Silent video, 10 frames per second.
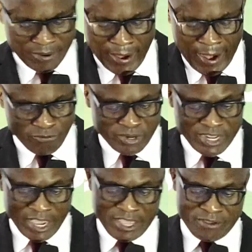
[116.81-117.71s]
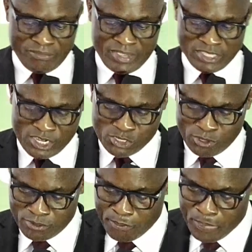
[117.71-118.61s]
and for their
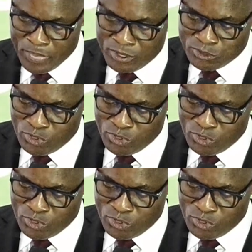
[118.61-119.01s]
invitation to